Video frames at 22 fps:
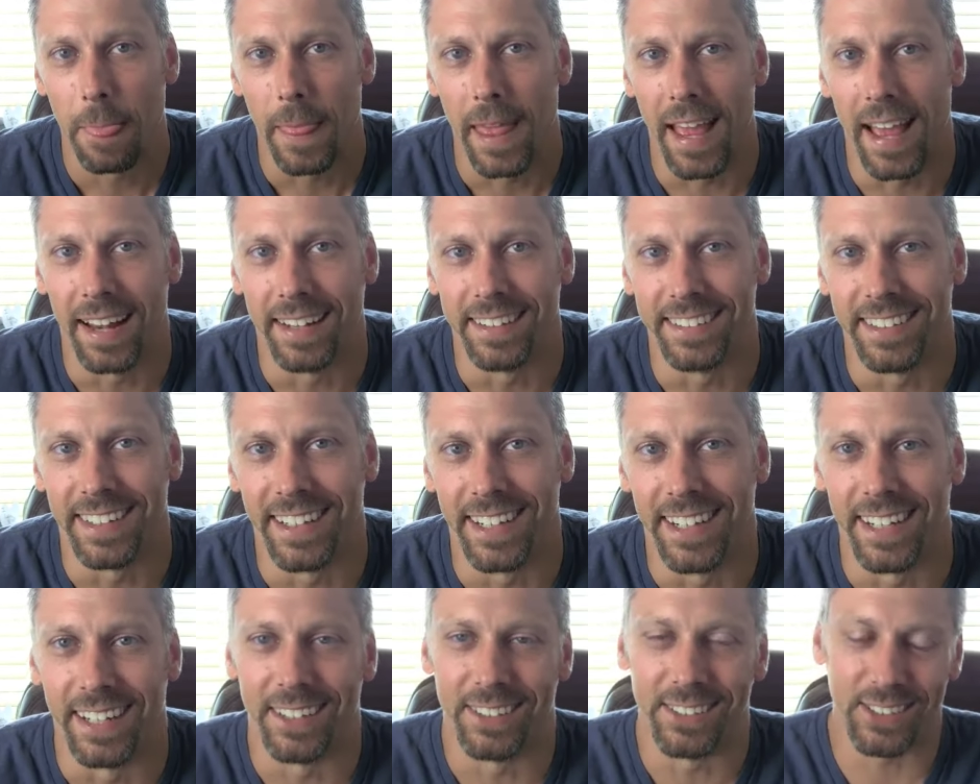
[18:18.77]
And
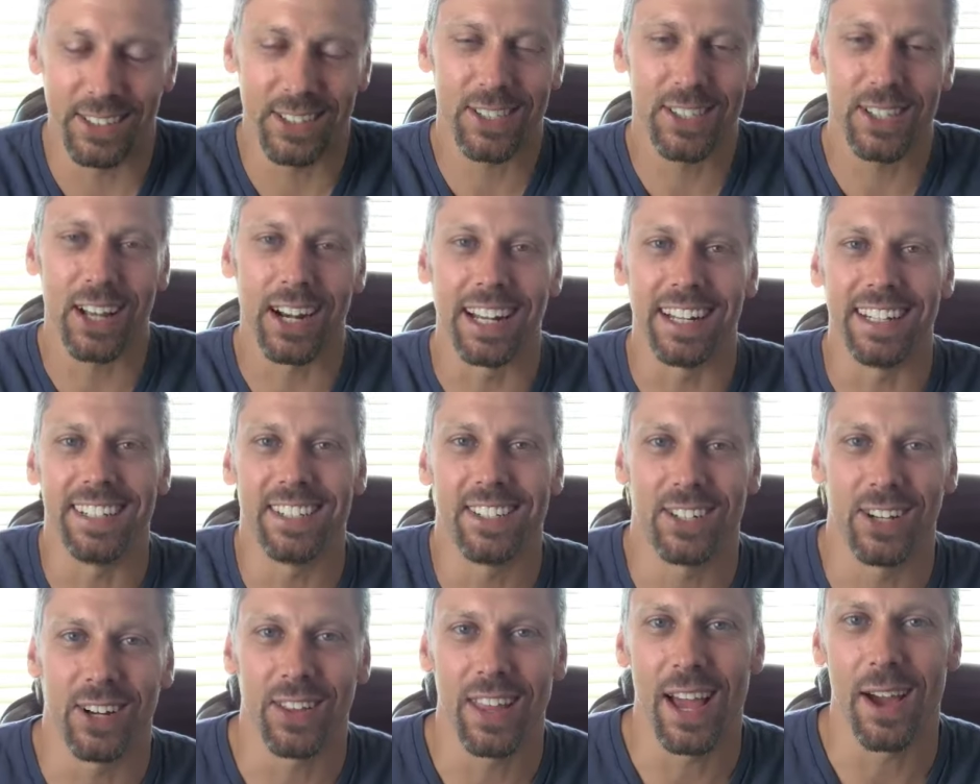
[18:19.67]
uh, just thought I'd
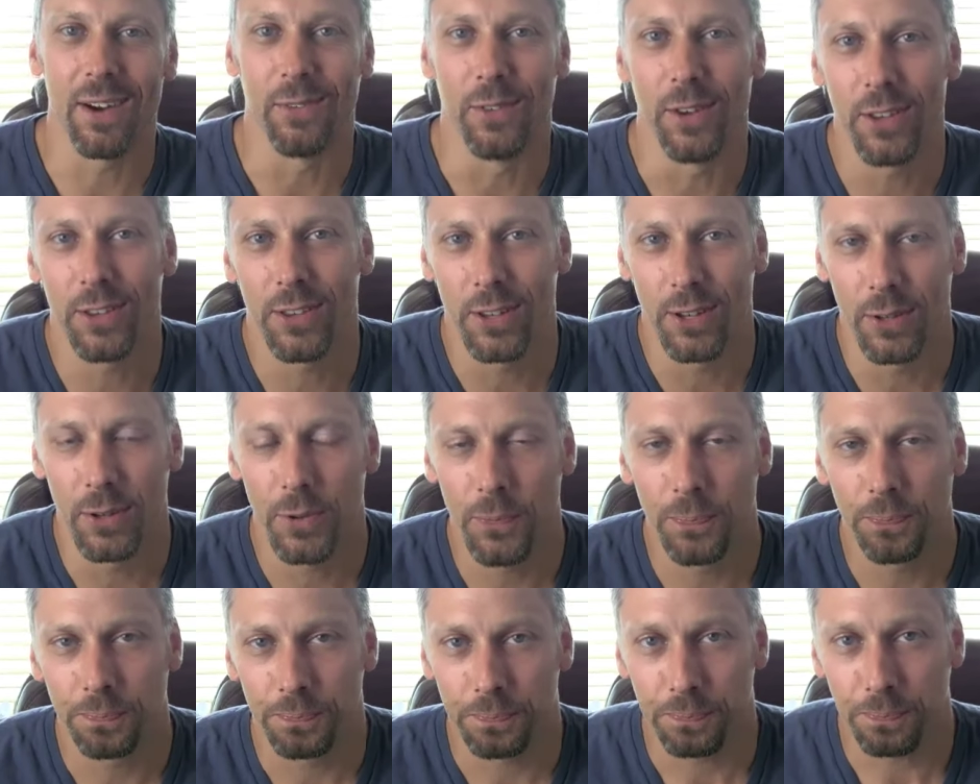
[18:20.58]
share that with
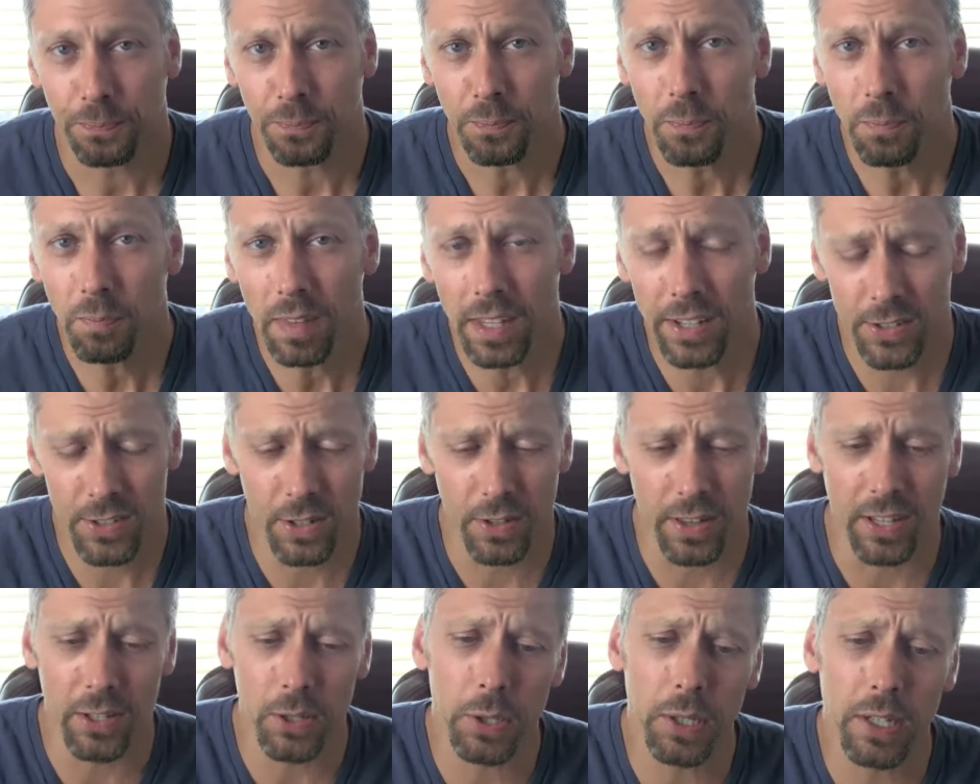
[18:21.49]
you so
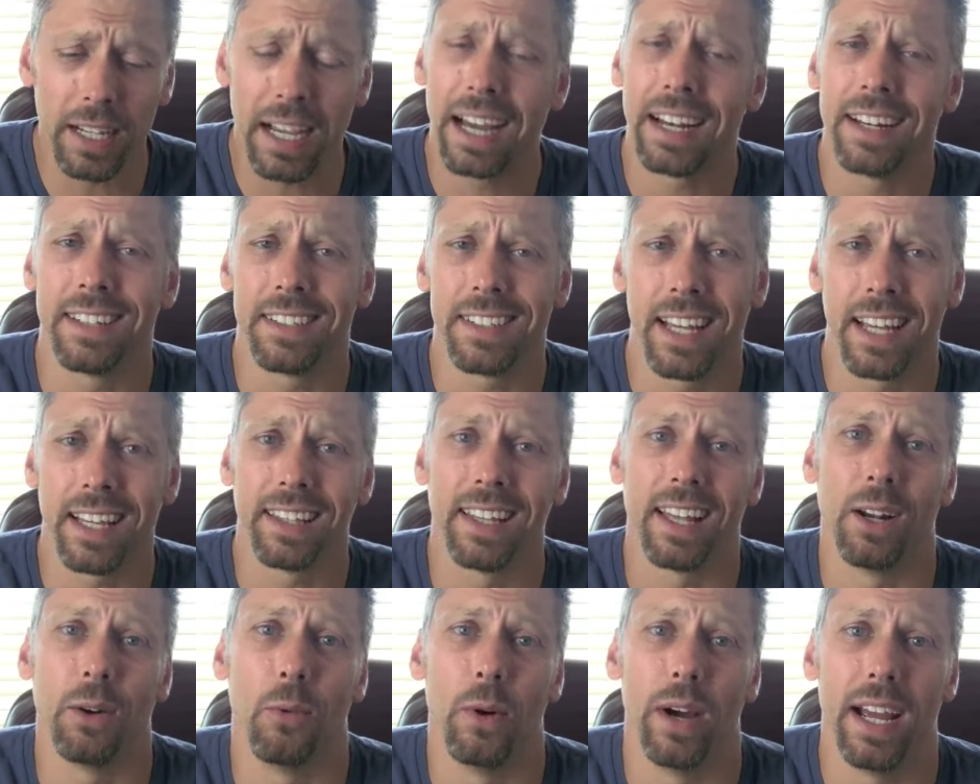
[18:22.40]
that you can kind of take
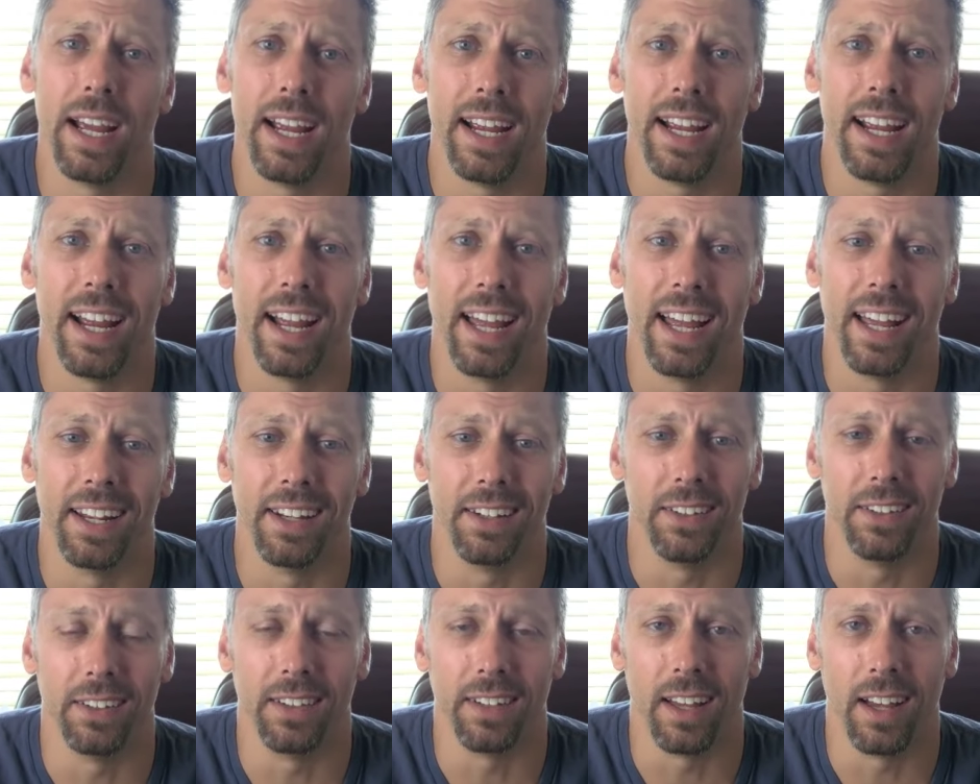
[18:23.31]
that away
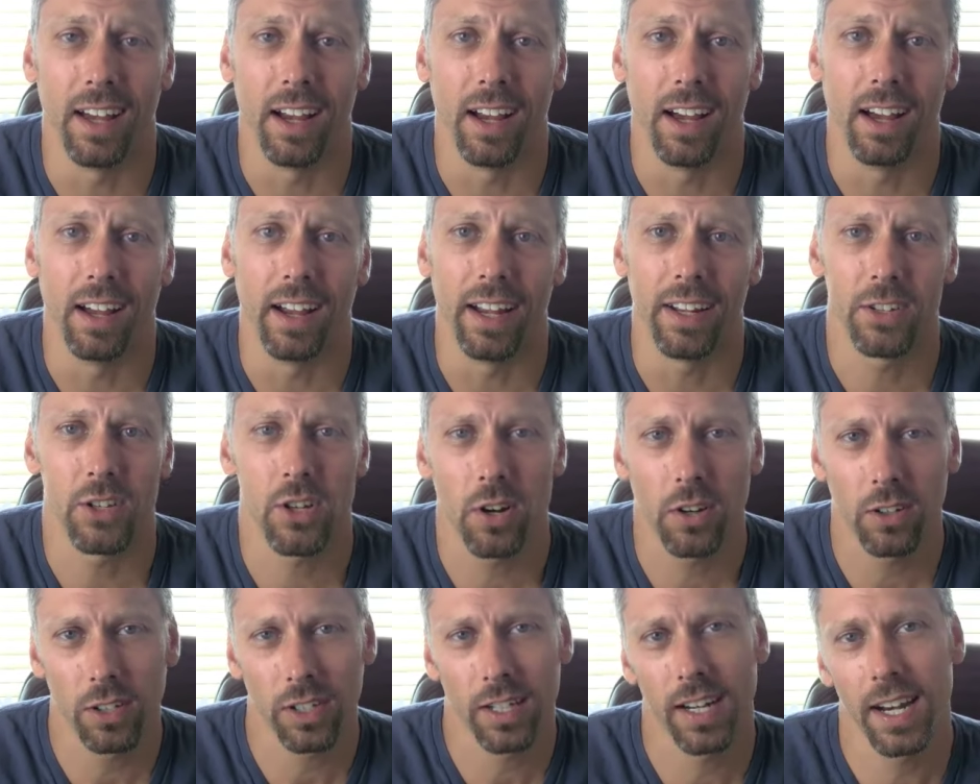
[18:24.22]
and uh, and
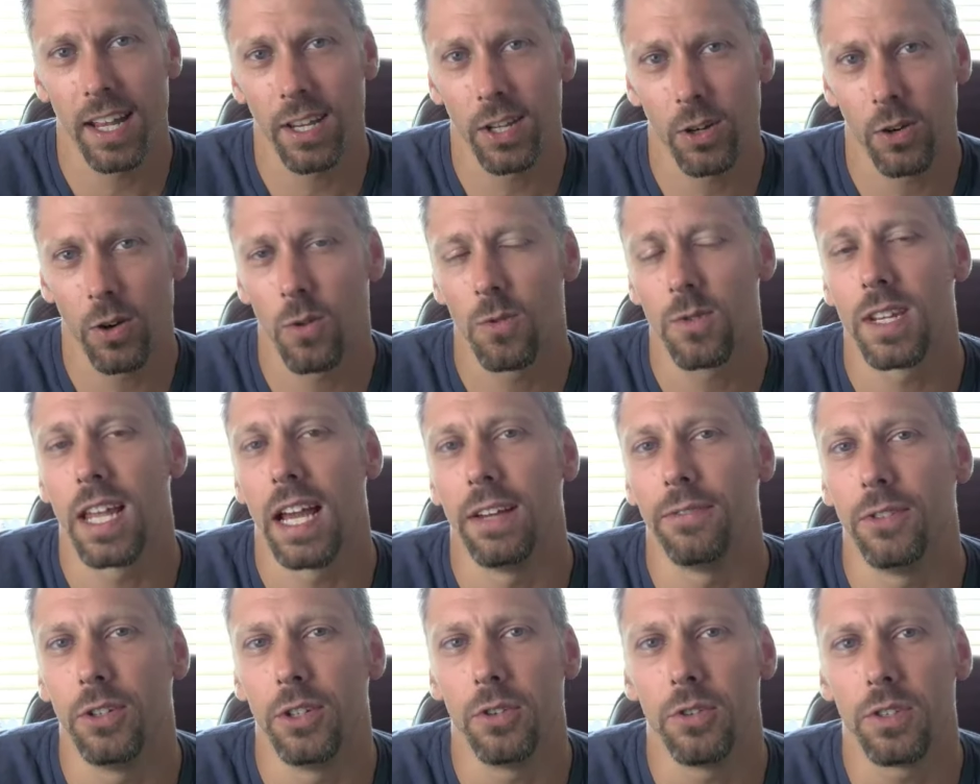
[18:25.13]
start looking at your own
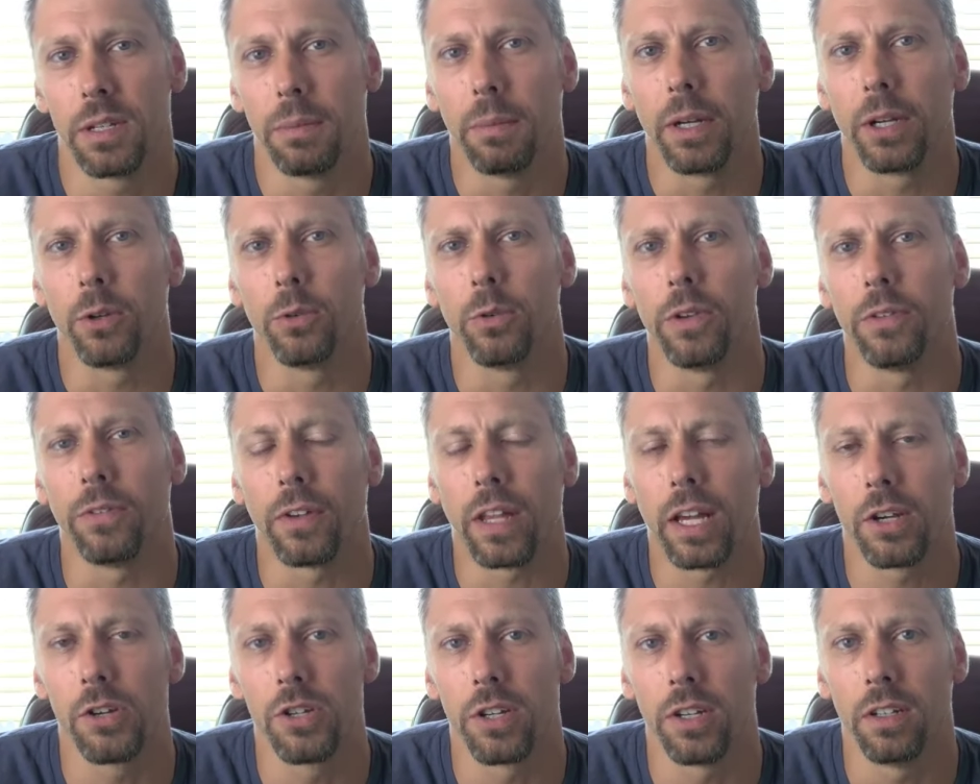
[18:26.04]
life and do some inner
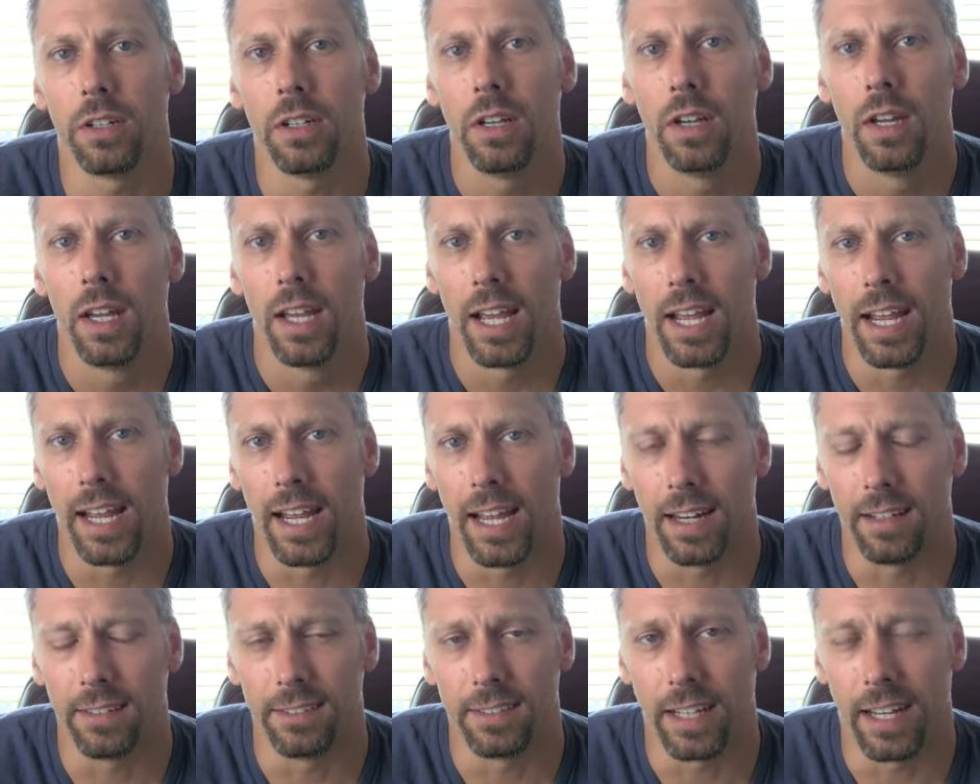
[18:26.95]
reflection
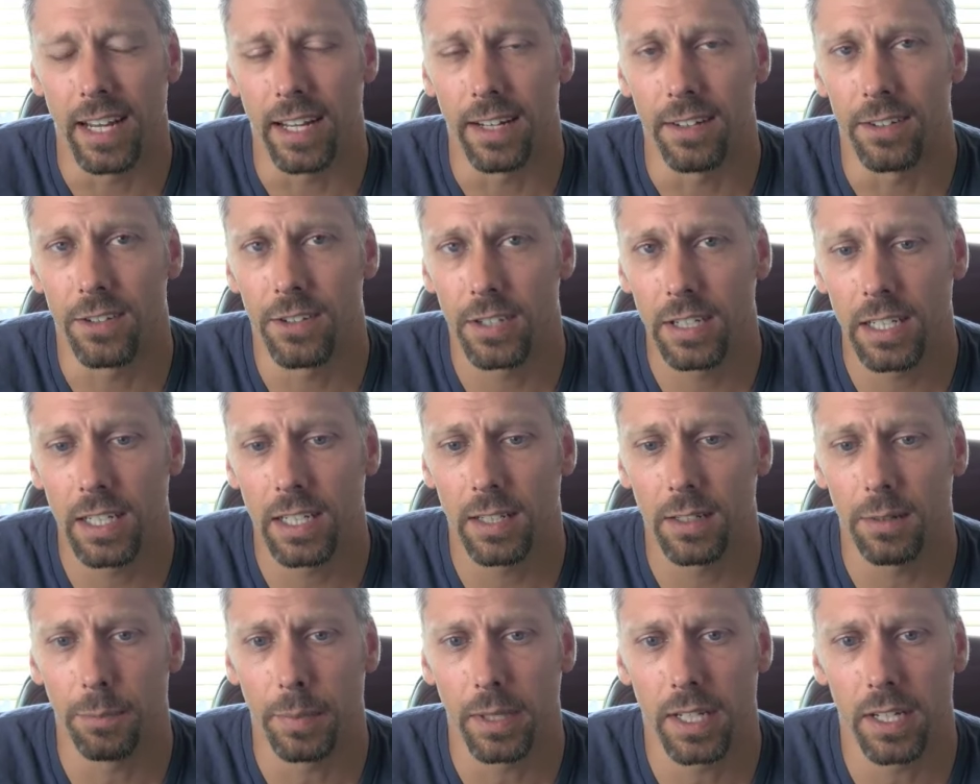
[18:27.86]
and and
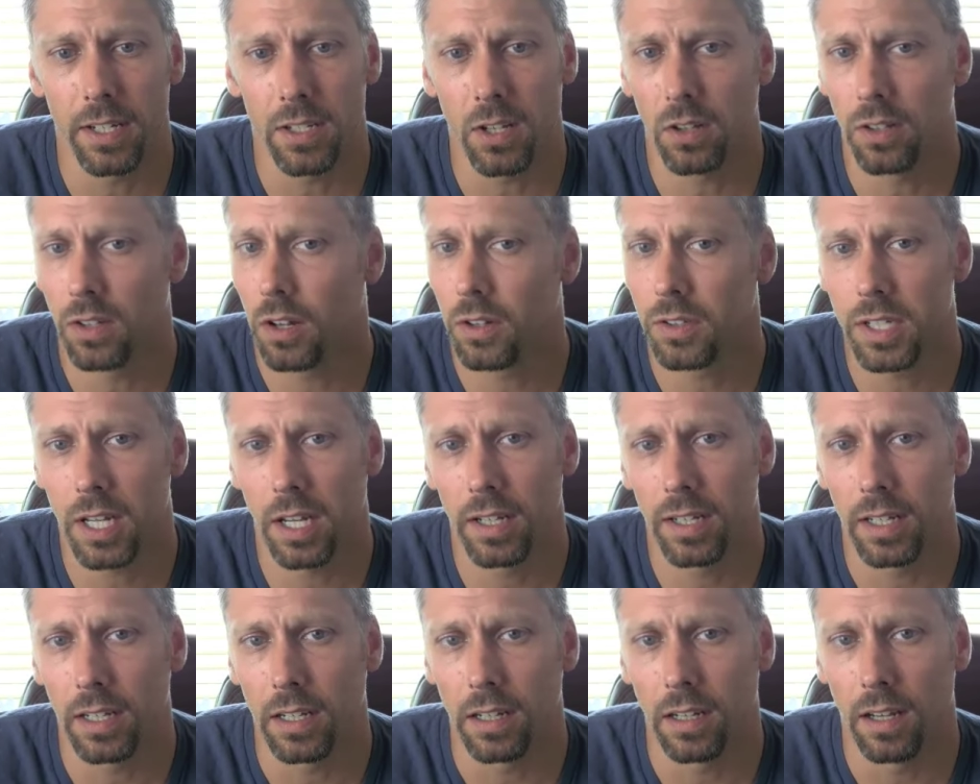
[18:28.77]
see because I'll, I'll tell
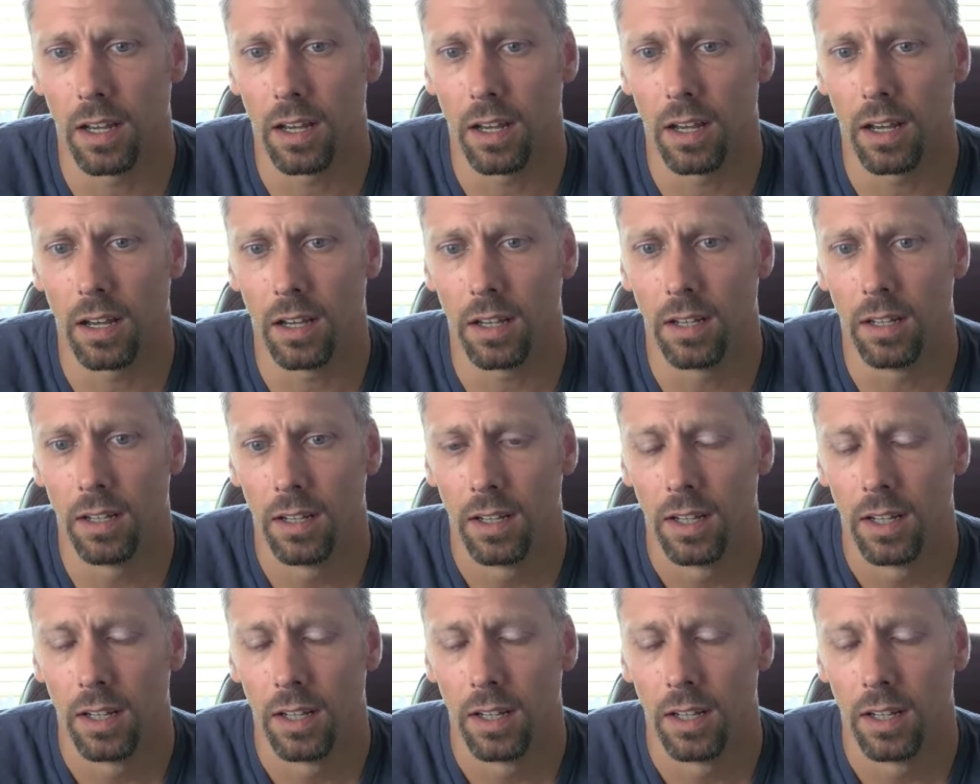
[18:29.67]
you uh,